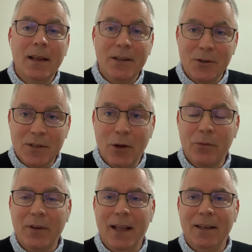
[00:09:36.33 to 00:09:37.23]

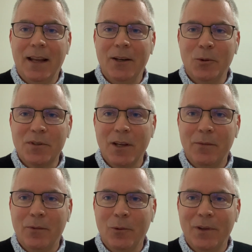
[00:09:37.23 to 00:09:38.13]
yourself and also
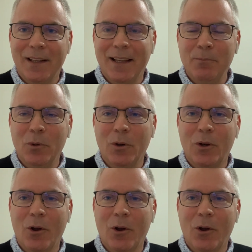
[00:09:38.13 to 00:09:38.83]
for the Glenbrook